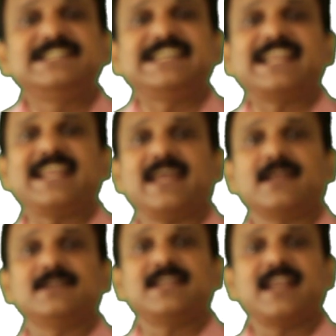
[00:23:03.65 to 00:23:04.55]

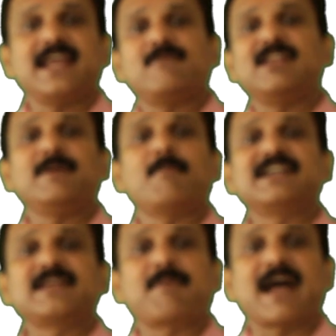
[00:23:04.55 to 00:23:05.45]
DNA. DNA will be
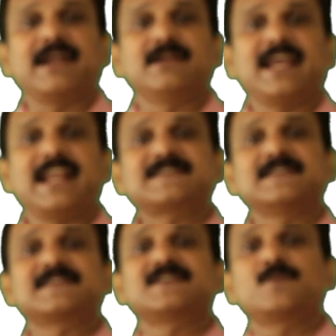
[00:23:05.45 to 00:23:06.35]
multiplied. DNA
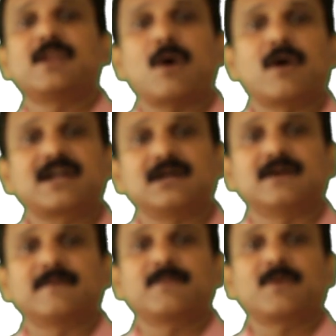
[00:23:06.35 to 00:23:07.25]
synthesis will
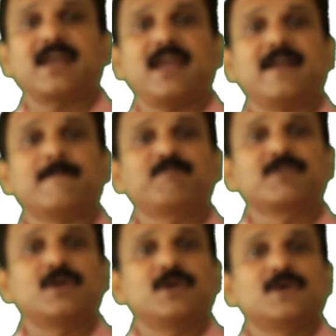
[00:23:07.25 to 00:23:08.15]
occur. Okay.
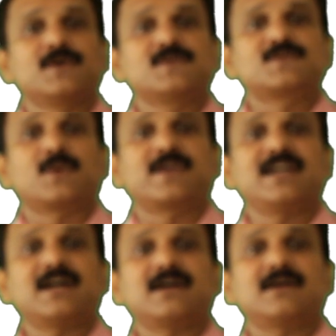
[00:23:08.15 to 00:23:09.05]
So
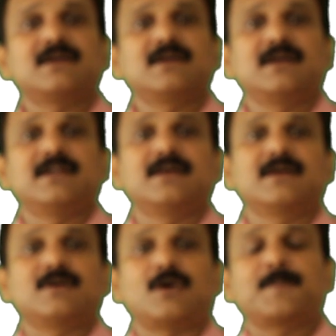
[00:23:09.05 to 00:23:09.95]
here,
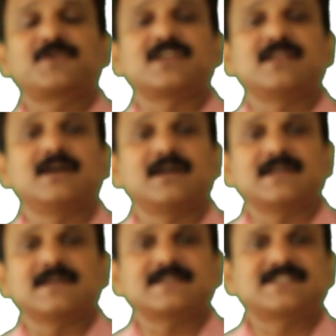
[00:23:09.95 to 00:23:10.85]
option
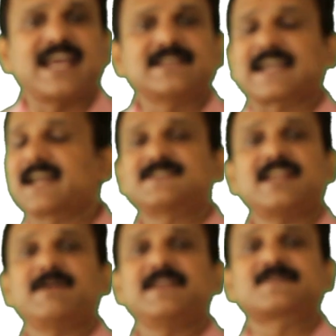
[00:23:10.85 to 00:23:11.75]
second
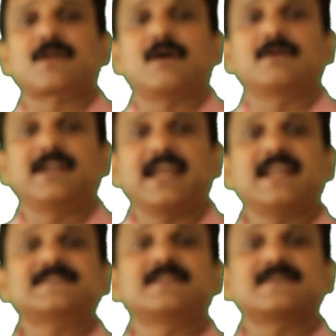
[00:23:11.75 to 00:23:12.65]
statement is wrong.
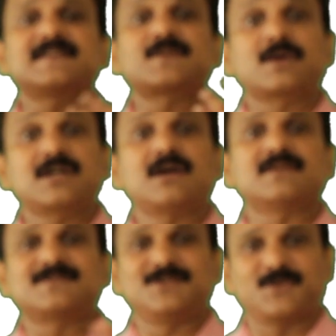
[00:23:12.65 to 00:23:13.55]
DNA synthesis
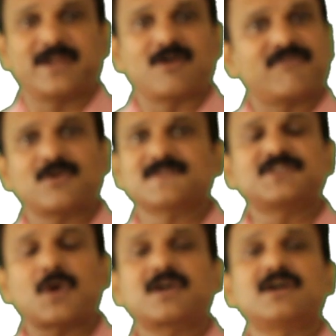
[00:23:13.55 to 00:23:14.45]
occurs during, of course,
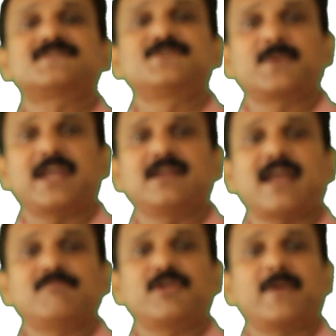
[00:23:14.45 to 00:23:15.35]
it occurs
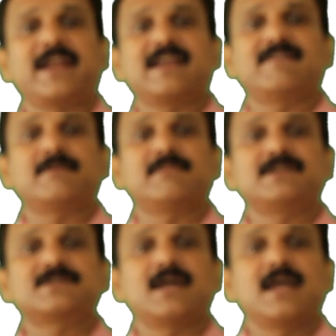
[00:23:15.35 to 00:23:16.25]
during embryonic
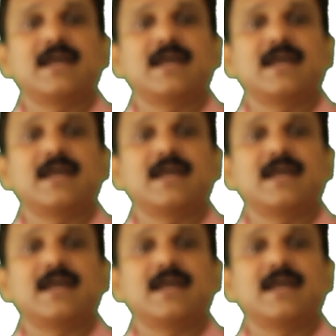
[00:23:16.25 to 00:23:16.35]
development.